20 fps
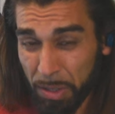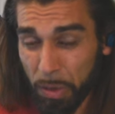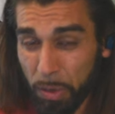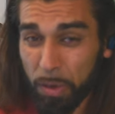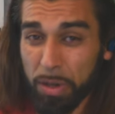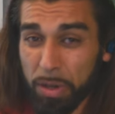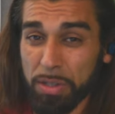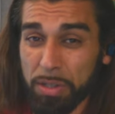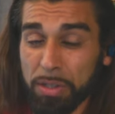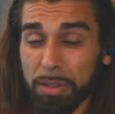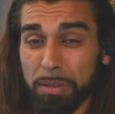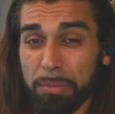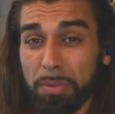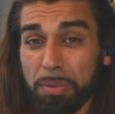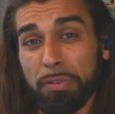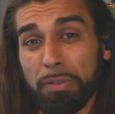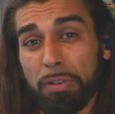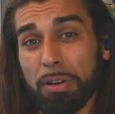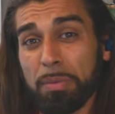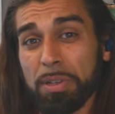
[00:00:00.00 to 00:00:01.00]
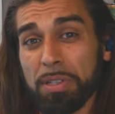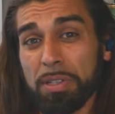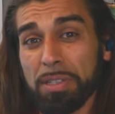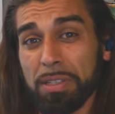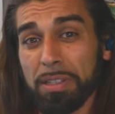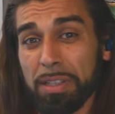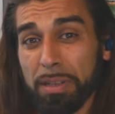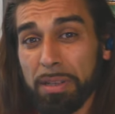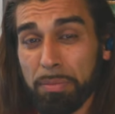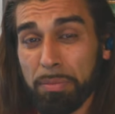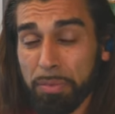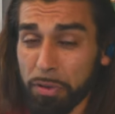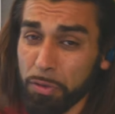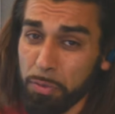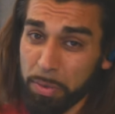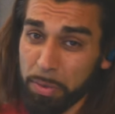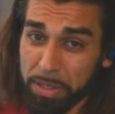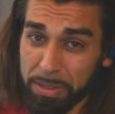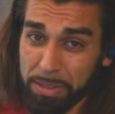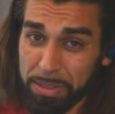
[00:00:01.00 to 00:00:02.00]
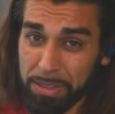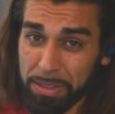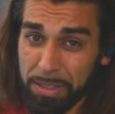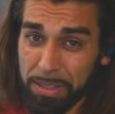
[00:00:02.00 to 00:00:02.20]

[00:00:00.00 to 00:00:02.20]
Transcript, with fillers: or is there performance improvements.